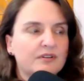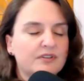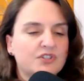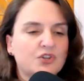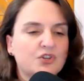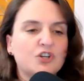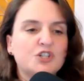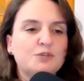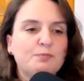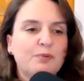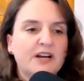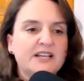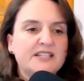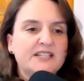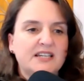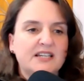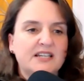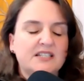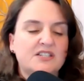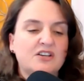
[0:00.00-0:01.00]

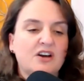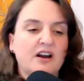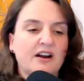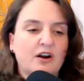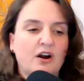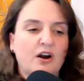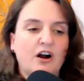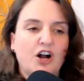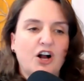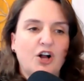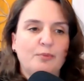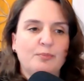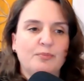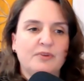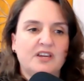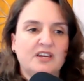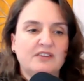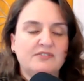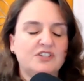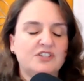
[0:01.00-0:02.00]
searchpresskits.com
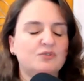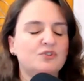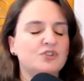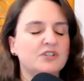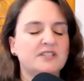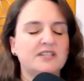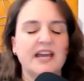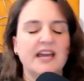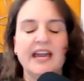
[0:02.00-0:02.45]
gives you just